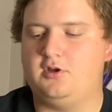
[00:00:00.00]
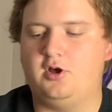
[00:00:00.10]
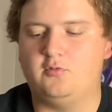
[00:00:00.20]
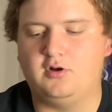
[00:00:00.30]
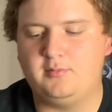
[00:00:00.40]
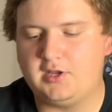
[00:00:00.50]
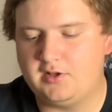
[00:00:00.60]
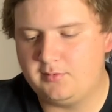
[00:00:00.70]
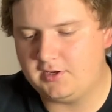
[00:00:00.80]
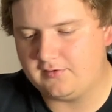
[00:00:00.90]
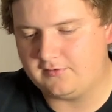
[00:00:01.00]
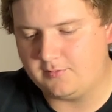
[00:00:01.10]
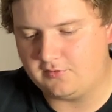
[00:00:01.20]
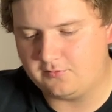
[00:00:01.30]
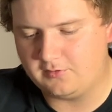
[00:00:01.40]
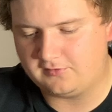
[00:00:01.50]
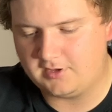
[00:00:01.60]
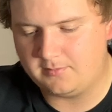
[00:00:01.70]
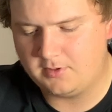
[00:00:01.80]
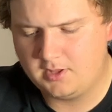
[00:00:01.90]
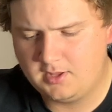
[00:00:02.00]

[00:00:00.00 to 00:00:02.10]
unreal. Let me get his numbers from this game.